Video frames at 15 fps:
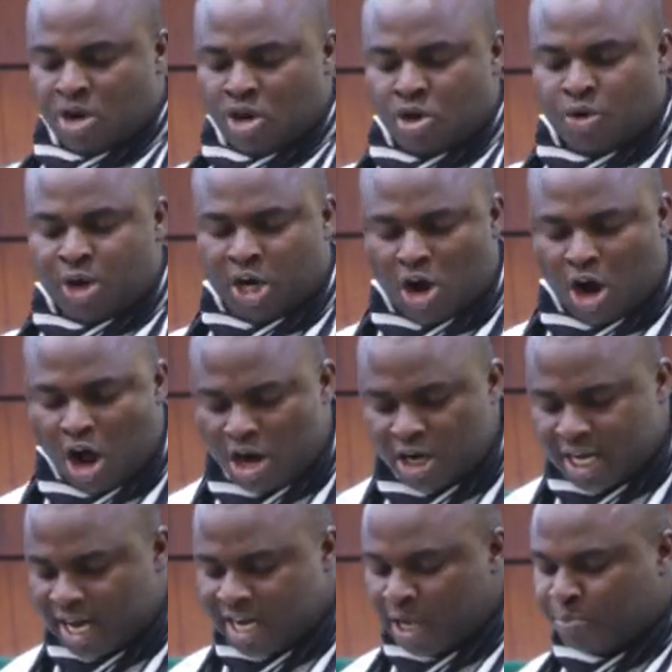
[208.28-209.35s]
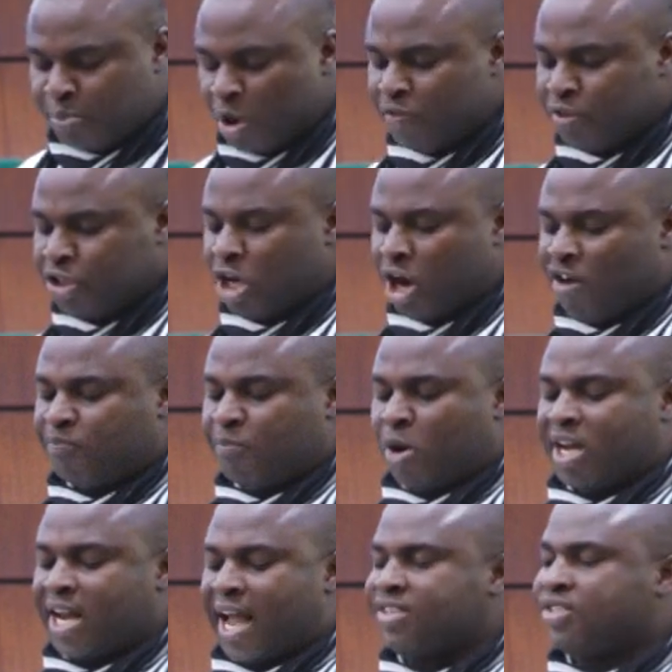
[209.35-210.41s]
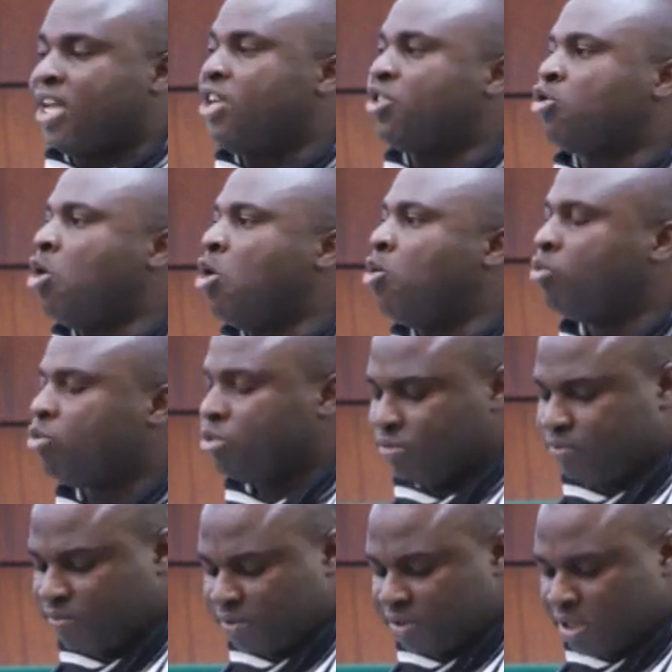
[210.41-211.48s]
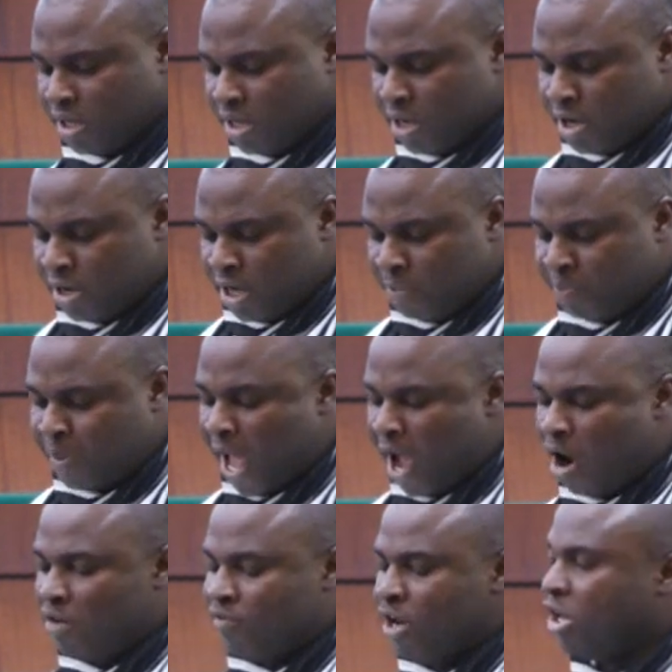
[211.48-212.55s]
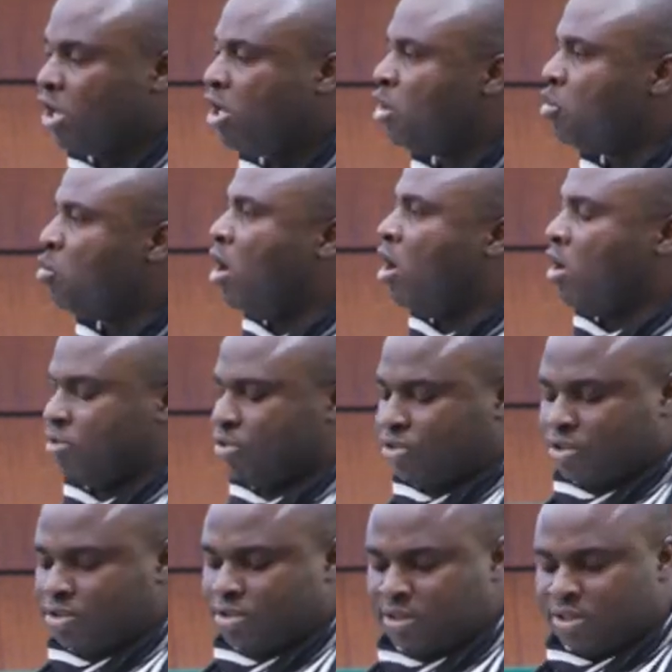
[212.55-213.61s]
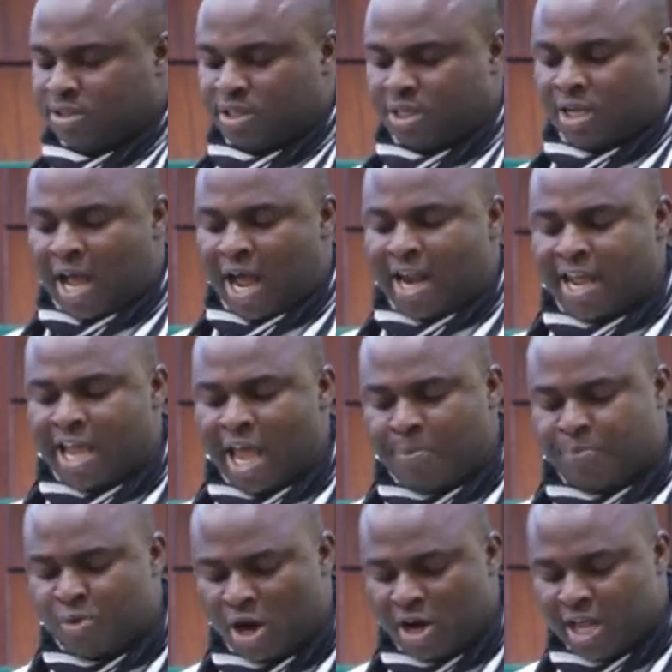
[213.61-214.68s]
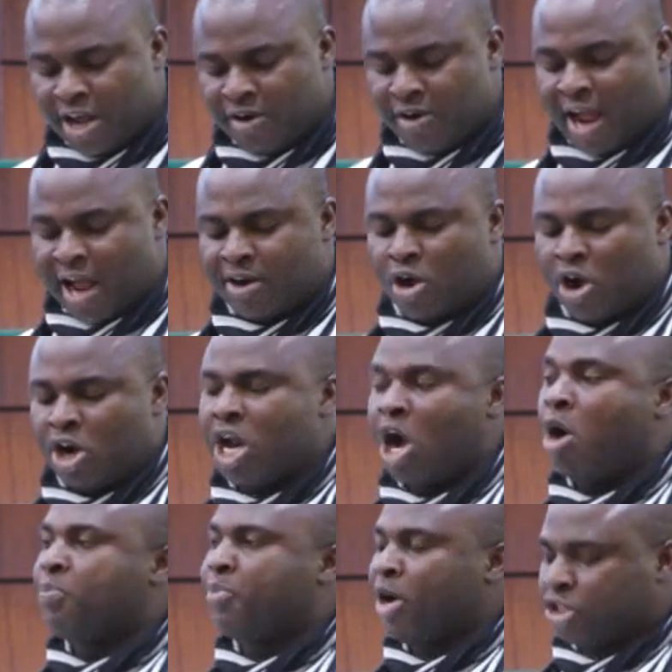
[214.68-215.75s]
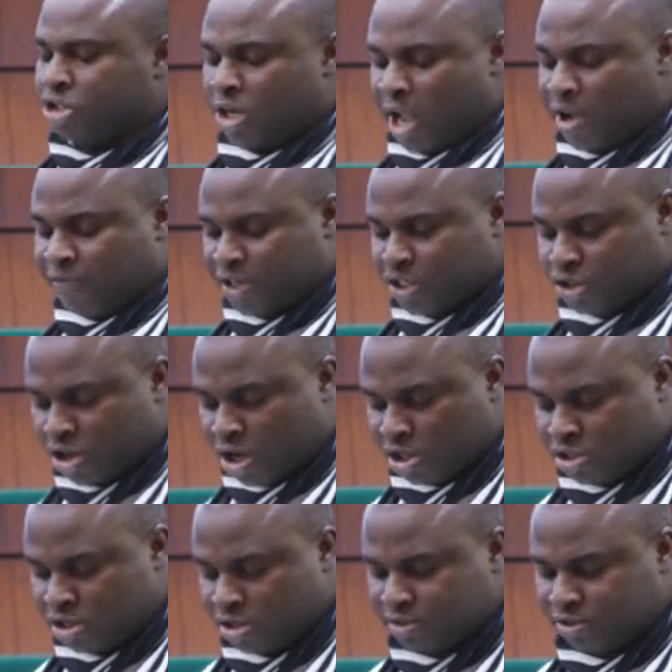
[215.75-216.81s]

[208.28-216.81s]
Recall that the provision of port access roads, repair of the quay walls, and the apron area and other operational infrastructure